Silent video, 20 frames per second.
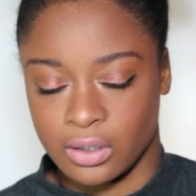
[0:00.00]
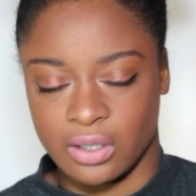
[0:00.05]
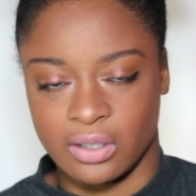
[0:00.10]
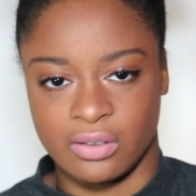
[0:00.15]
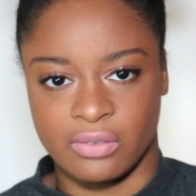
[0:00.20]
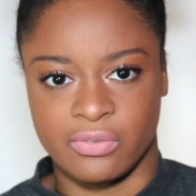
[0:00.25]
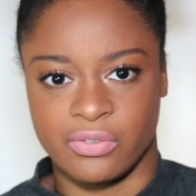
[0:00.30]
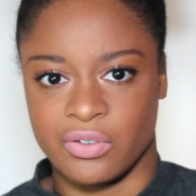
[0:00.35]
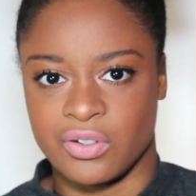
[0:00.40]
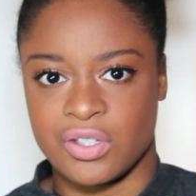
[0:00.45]

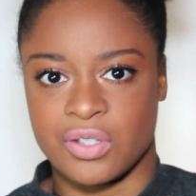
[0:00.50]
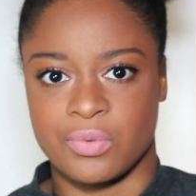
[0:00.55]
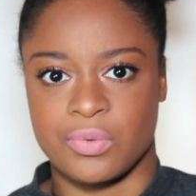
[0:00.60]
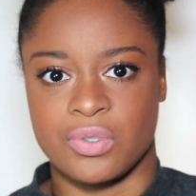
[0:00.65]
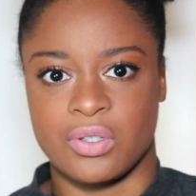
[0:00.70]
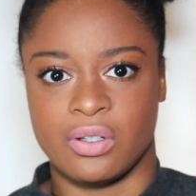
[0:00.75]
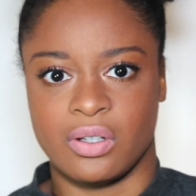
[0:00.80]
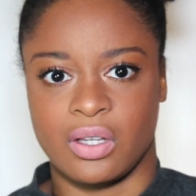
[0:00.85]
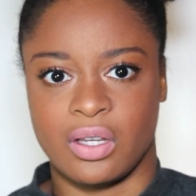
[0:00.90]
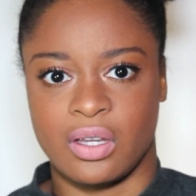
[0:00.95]
At first it
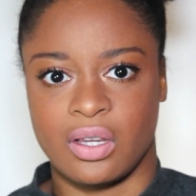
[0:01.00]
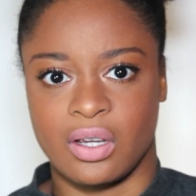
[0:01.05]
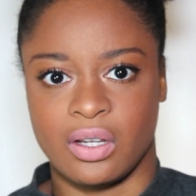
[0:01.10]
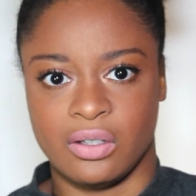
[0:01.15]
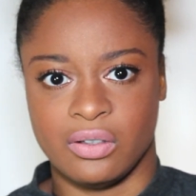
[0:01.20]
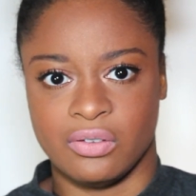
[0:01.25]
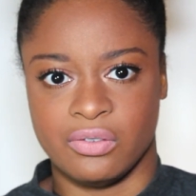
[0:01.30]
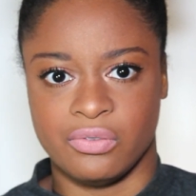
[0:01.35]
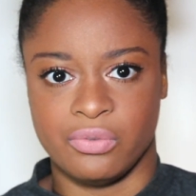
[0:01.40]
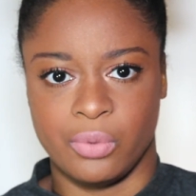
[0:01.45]
was looking
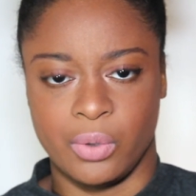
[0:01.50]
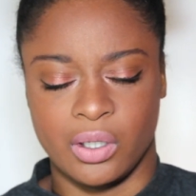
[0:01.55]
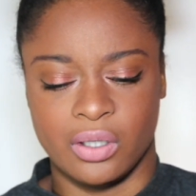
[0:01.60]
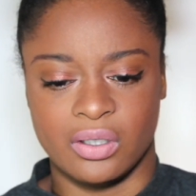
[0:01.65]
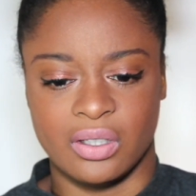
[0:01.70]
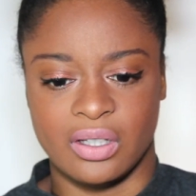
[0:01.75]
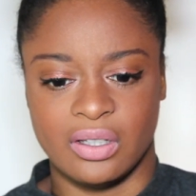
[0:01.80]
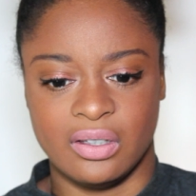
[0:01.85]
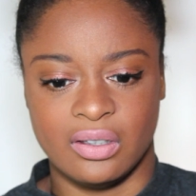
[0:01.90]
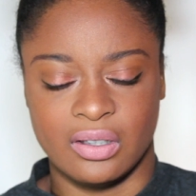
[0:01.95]
kind of
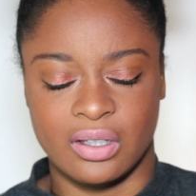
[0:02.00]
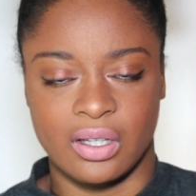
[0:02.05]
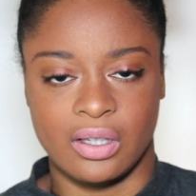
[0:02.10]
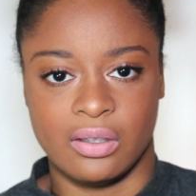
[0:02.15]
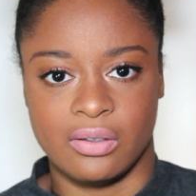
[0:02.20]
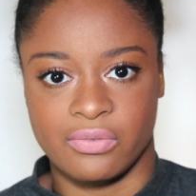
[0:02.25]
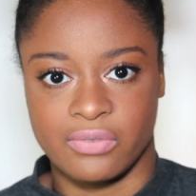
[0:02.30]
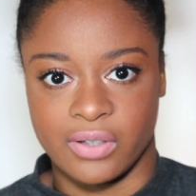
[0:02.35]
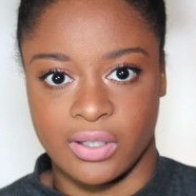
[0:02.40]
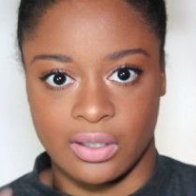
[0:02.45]
weird. I didn't
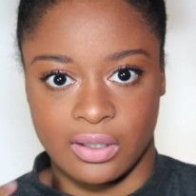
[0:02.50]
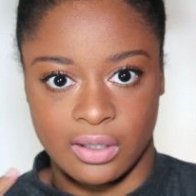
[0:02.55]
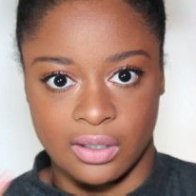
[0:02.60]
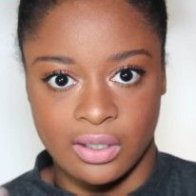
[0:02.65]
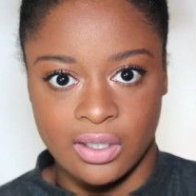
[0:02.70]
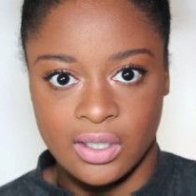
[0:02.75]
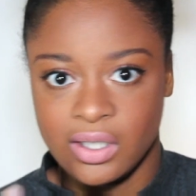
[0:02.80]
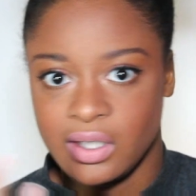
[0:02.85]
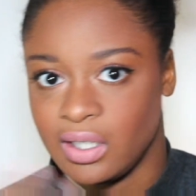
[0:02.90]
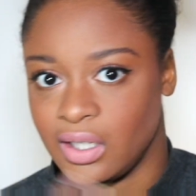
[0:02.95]
like the fact
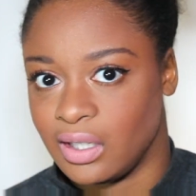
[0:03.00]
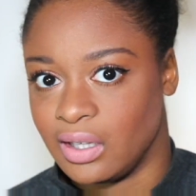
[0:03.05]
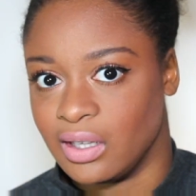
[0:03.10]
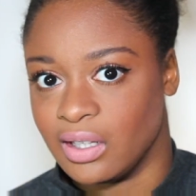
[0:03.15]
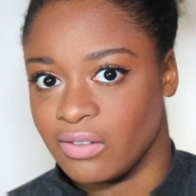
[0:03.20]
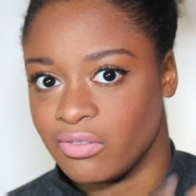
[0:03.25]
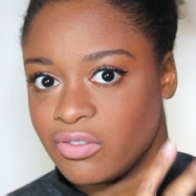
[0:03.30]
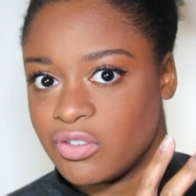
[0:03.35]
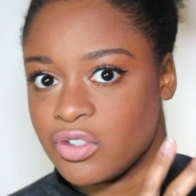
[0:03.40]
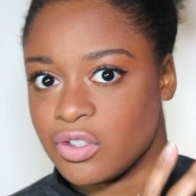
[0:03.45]
that it
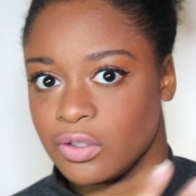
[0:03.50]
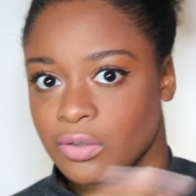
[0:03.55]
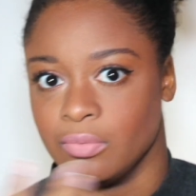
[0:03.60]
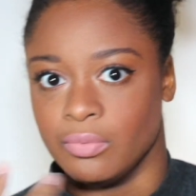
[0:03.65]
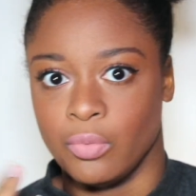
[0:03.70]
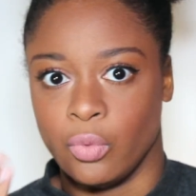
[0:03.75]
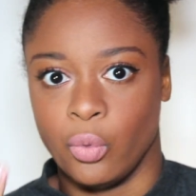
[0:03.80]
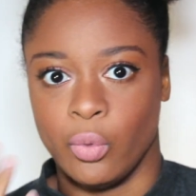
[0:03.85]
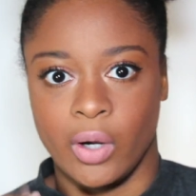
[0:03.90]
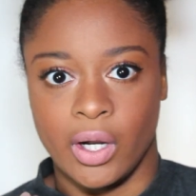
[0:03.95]
left
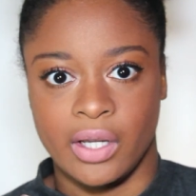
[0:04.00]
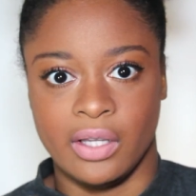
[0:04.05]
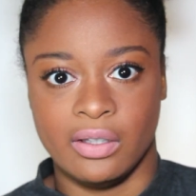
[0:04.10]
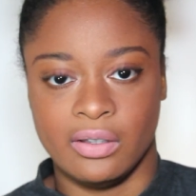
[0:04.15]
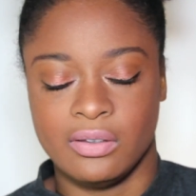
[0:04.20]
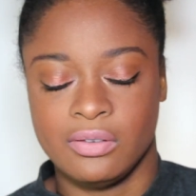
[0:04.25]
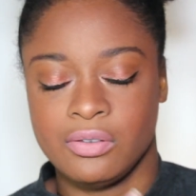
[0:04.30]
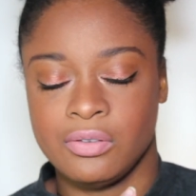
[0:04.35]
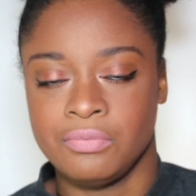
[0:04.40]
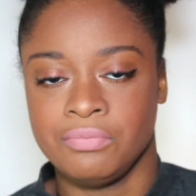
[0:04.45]
some
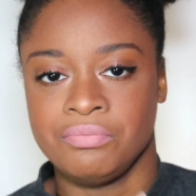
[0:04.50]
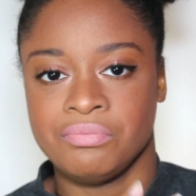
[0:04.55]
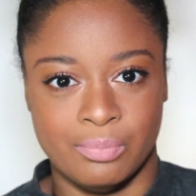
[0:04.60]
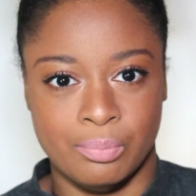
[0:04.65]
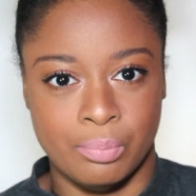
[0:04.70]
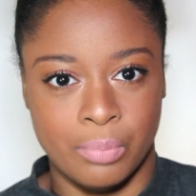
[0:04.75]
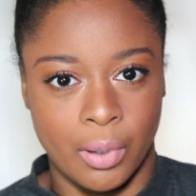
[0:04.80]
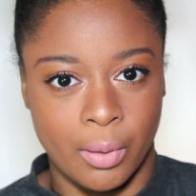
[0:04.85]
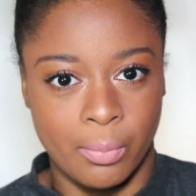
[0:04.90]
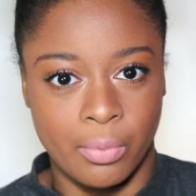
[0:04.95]
white
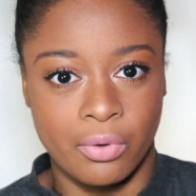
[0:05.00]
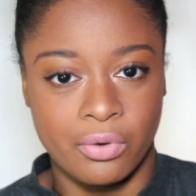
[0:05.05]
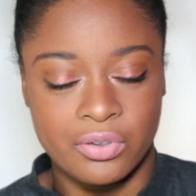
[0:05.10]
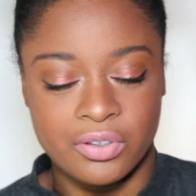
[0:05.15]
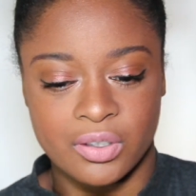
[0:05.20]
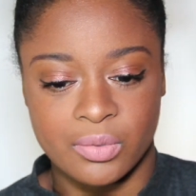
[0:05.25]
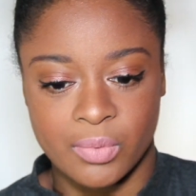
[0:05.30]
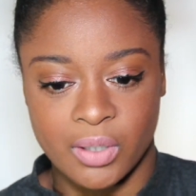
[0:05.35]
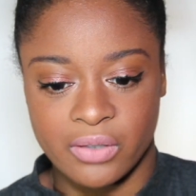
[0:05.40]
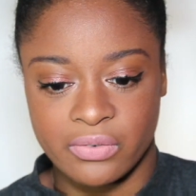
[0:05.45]

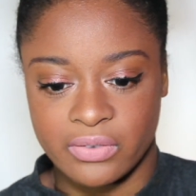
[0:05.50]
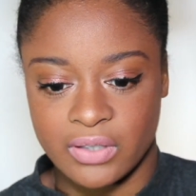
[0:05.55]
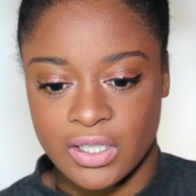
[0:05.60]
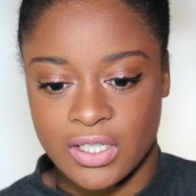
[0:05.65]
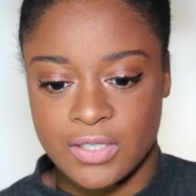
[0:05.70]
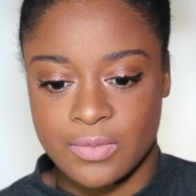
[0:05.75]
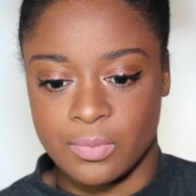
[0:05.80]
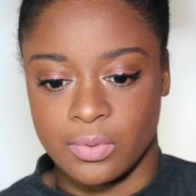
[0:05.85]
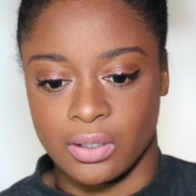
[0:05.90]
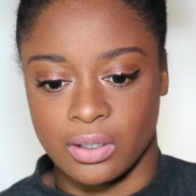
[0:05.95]
bubbles on my
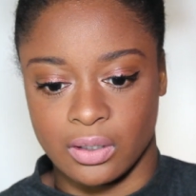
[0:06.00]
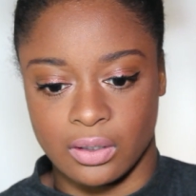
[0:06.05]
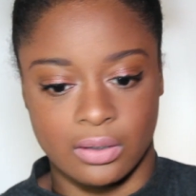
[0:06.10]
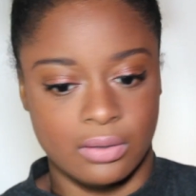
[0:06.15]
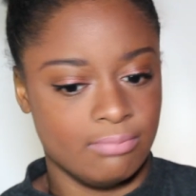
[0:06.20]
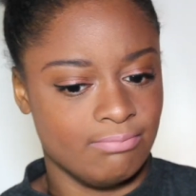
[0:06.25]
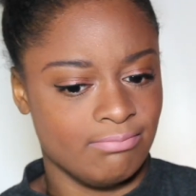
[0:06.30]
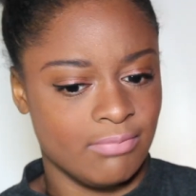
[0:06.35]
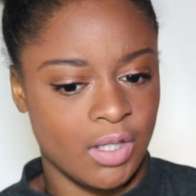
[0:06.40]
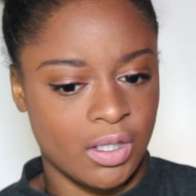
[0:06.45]
face,
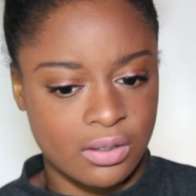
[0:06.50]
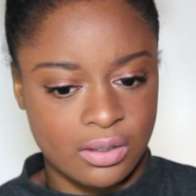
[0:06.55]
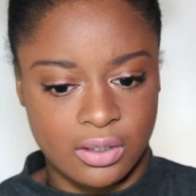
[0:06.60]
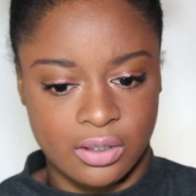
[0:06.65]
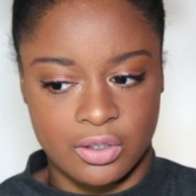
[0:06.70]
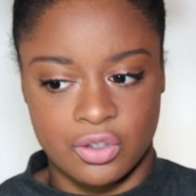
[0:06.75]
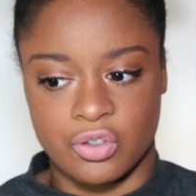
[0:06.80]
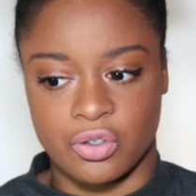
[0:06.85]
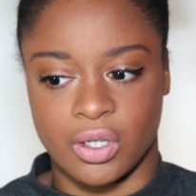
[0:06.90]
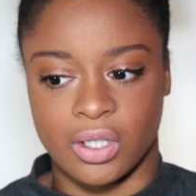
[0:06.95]
but now that
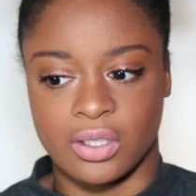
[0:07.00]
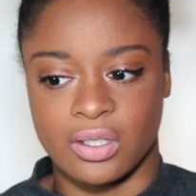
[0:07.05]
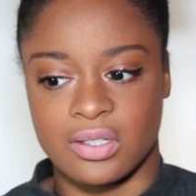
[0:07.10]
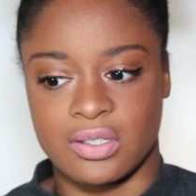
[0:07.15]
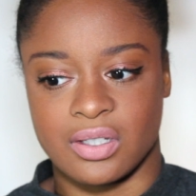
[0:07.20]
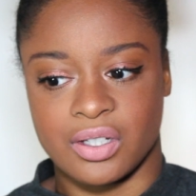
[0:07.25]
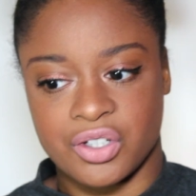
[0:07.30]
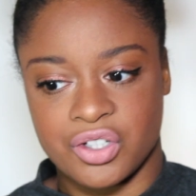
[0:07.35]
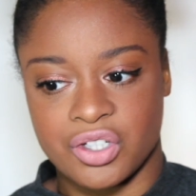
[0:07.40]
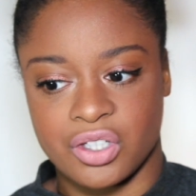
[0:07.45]
it dried,
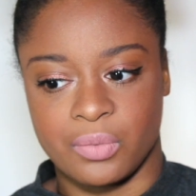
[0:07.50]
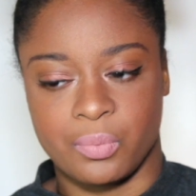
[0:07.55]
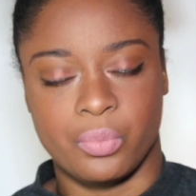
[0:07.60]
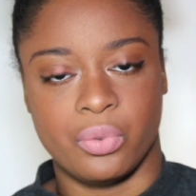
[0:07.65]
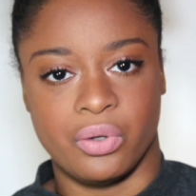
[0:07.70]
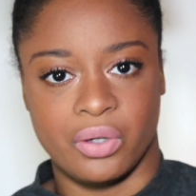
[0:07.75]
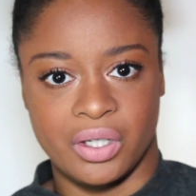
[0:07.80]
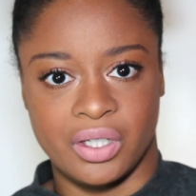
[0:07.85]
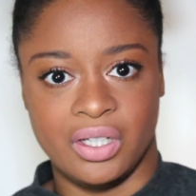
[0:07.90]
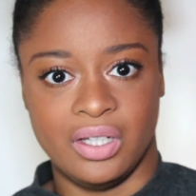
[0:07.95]
it's actually
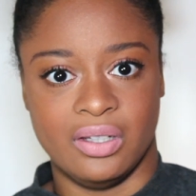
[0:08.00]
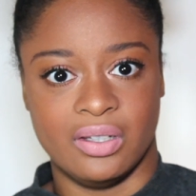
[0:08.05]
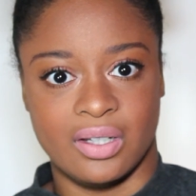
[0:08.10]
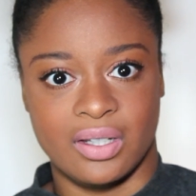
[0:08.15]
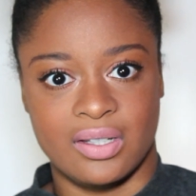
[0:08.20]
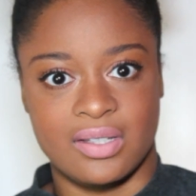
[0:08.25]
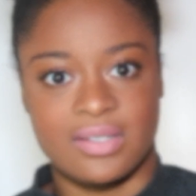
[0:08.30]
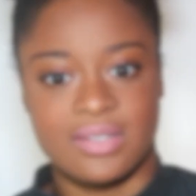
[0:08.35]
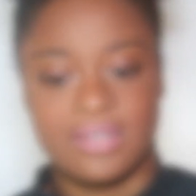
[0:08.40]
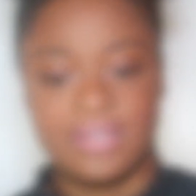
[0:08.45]
pretty
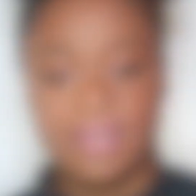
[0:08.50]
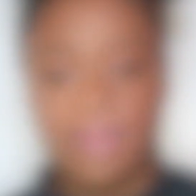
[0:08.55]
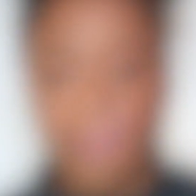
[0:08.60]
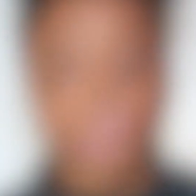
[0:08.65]
nice.